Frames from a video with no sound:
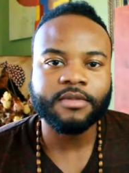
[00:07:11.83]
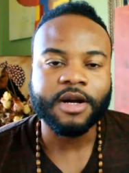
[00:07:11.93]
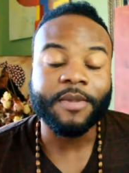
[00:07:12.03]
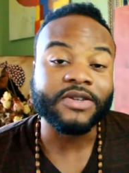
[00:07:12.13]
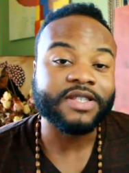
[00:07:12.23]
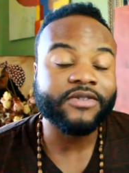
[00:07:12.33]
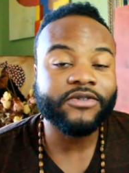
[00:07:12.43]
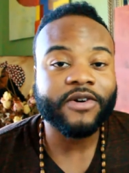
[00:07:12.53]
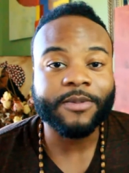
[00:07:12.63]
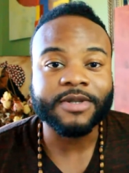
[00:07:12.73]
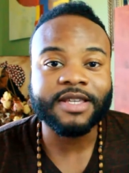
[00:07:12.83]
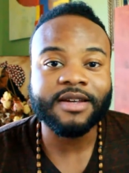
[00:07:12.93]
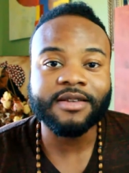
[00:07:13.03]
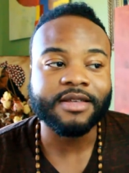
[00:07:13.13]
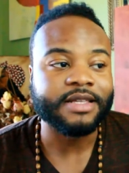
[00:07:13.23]
About
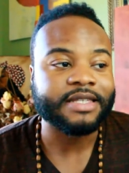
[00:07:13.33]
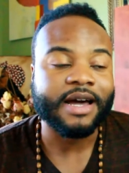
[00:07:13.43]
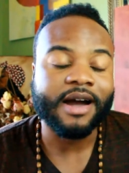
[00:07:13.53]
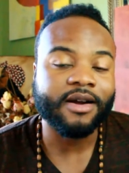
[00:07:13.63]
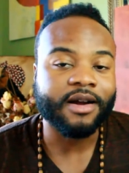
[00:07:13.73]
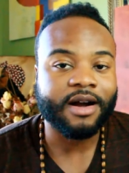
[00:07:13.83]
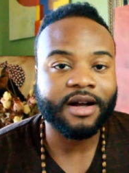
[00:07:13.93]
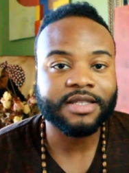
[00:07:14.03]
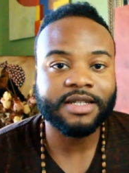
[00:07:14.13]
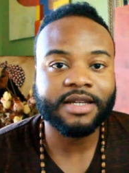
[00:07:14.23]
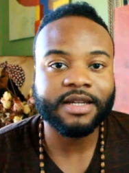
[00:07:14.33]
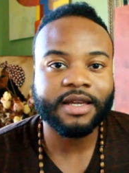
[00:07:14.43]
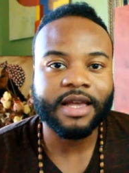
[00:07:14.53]
75% of the entire continent